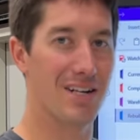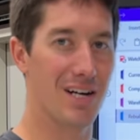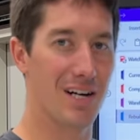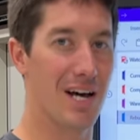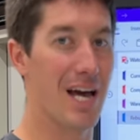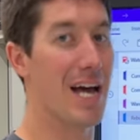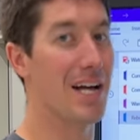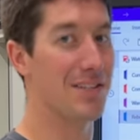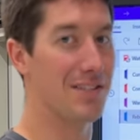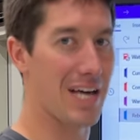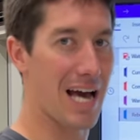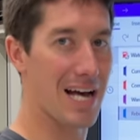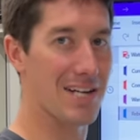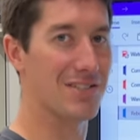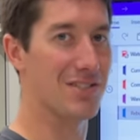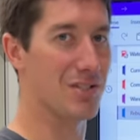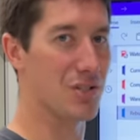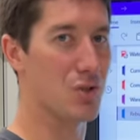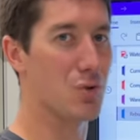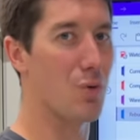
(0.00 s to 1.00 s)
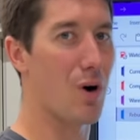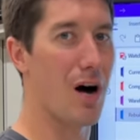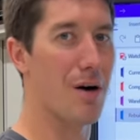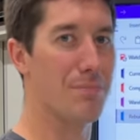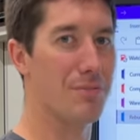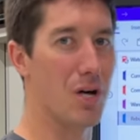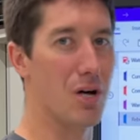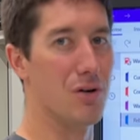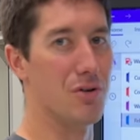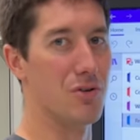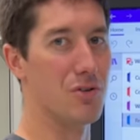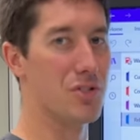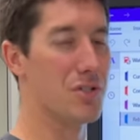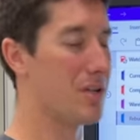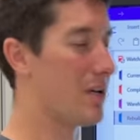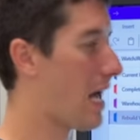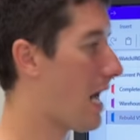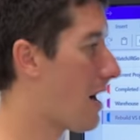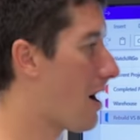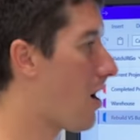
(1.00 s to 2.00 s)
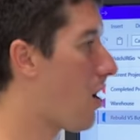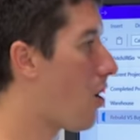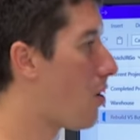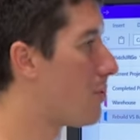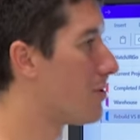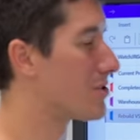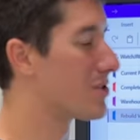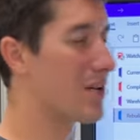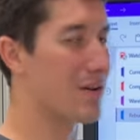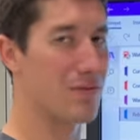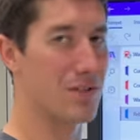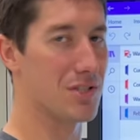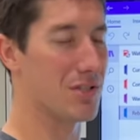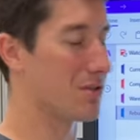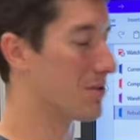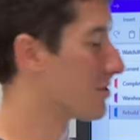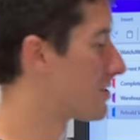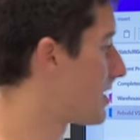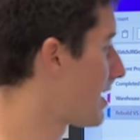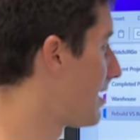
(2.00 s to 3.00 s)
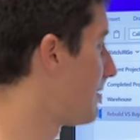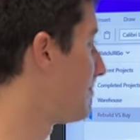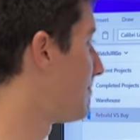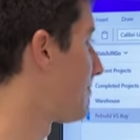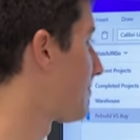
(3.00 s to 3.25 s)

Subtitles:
a head gasket swap goes almost every single time.